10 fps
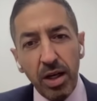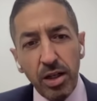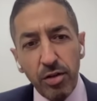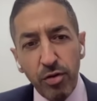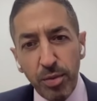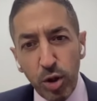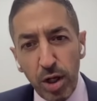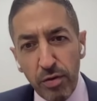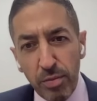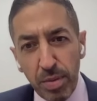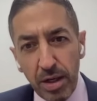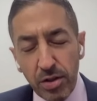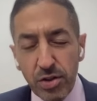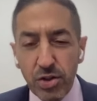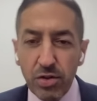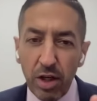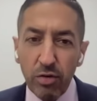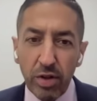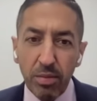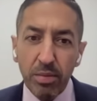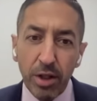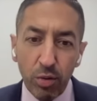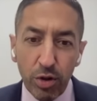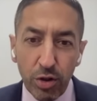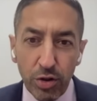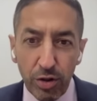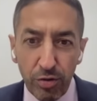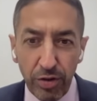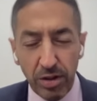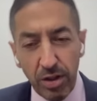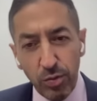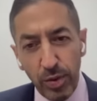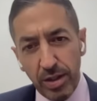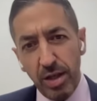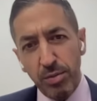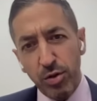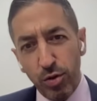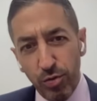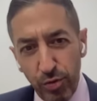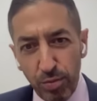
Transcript: And from your 11 players, 10 of them can only use their feet. That's why the game is called